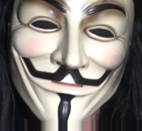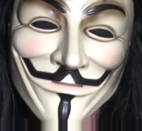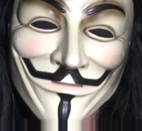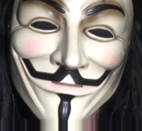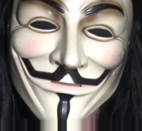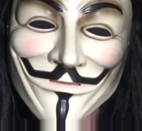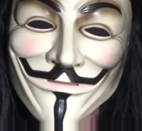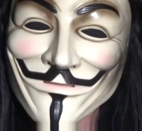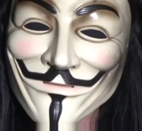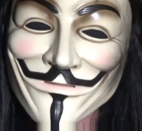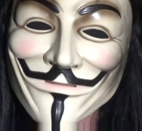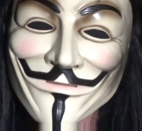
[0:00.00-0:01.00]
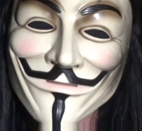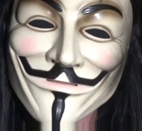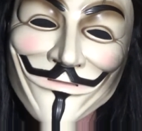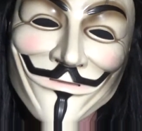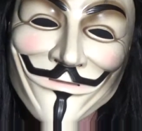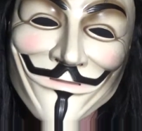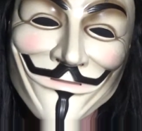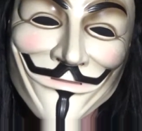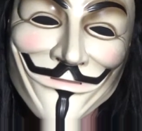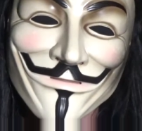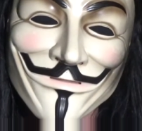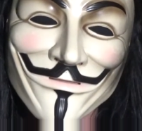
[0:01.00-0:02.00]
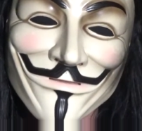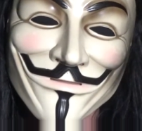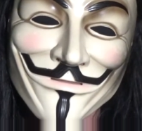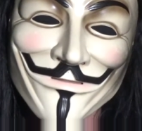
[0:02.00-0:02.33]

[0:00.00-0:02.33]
started posting pictures of